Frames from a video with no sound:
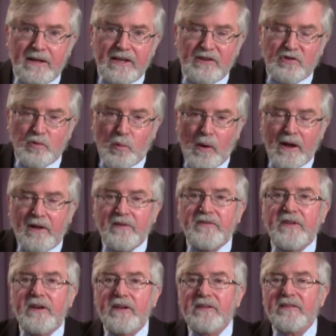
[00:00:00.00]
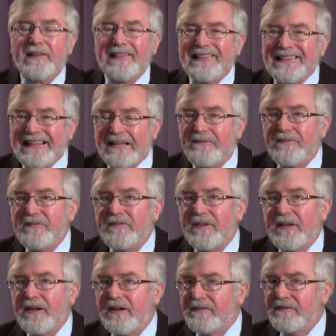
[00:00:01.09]
He dwells in us and lives
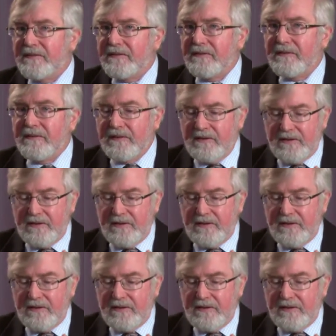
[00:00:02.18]
in us.